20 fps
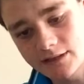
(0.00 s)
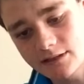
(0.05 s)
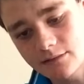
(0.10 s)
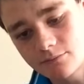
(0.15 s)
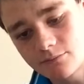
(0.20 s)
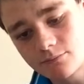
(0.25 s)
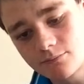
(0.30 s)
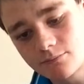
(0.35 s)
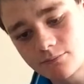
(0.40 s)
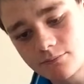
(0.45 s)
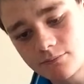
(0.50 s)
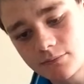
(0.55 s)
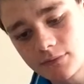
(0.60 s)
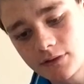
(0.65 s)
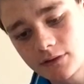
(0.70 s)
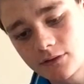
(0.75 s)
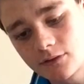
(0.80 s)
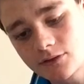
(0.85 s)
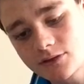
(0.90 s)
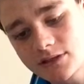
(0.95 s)
is.
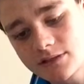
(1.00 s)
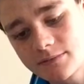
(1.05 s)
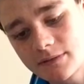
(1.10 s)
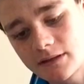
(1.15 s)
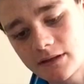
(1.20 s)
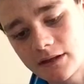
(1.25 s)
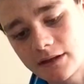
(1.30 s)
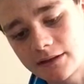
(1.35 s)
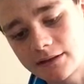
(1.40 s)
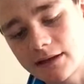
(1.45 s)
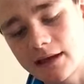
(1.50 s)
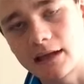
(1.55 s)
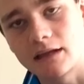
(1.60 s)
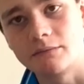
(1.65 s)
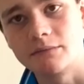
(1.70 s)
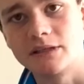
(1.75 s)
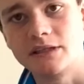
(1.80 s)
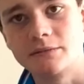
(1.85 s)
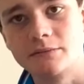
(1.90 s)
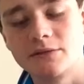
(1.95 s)
It looks to be like
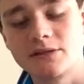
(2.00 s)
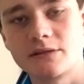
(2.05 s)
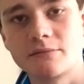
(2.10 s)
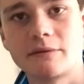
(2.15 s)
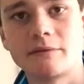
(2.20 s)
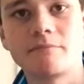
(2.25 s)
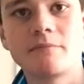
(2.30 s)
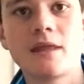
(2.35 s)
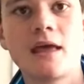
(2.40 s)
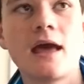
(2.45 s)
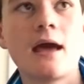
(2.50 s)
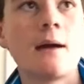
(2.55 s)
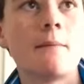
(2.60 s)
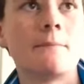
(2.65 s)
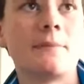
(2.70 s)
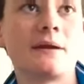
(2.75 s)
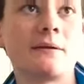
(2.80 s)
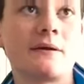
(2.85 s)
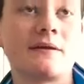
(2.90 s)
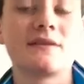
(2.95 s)
aluminium or something.
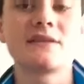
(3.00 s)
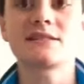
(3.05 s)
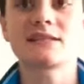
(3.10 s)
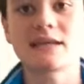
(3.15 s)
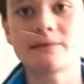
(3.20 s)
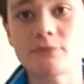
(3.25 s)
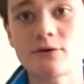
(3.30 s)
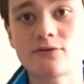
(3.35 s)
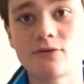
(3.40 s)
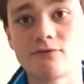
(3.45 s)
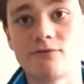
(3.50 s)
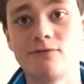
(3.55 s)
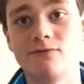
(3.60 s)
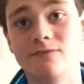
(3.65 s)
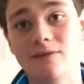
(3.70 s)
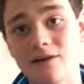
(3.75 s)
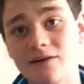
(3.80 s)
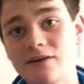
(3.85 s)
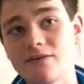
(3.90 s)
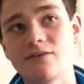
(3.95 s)
But anyway, this came off a
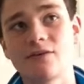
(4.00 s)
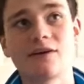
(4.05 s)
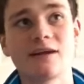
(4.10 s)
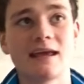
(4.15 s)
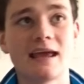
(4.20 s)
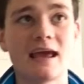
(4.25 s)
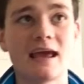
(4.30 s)
very, very